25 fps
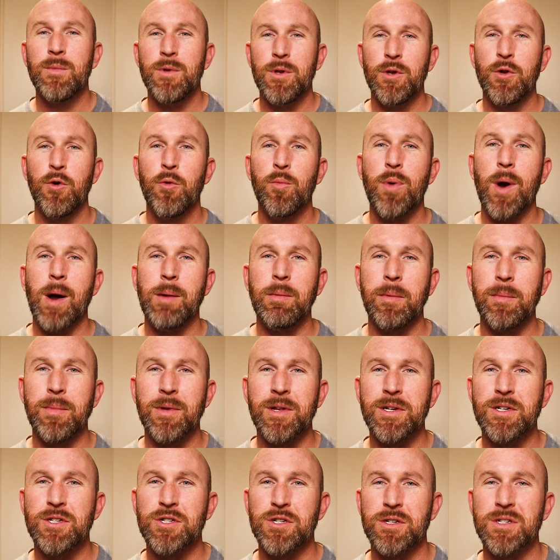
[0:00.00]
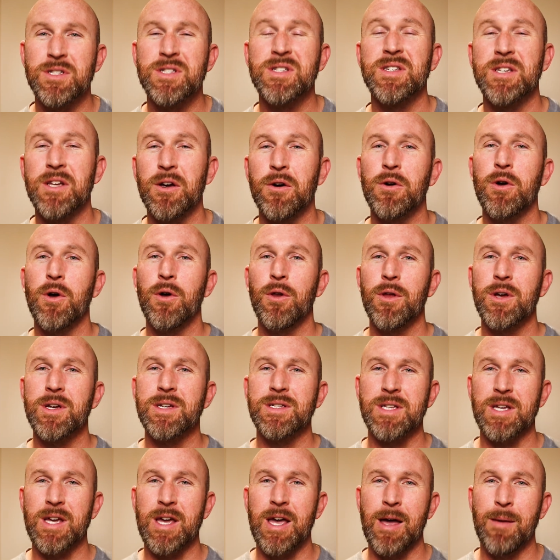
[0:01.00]
You probably should still go look
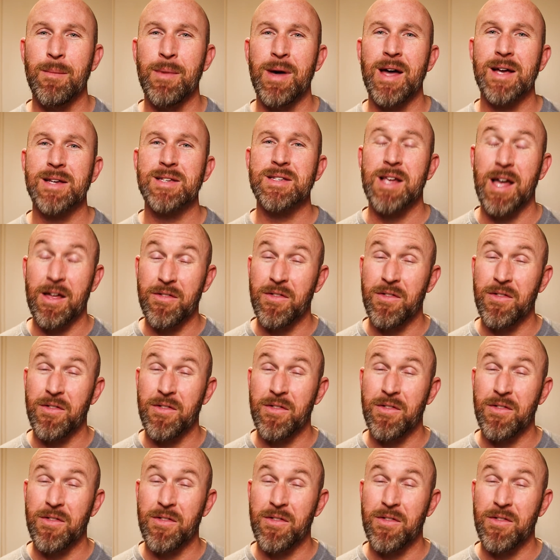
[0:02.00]
at the ChemEx.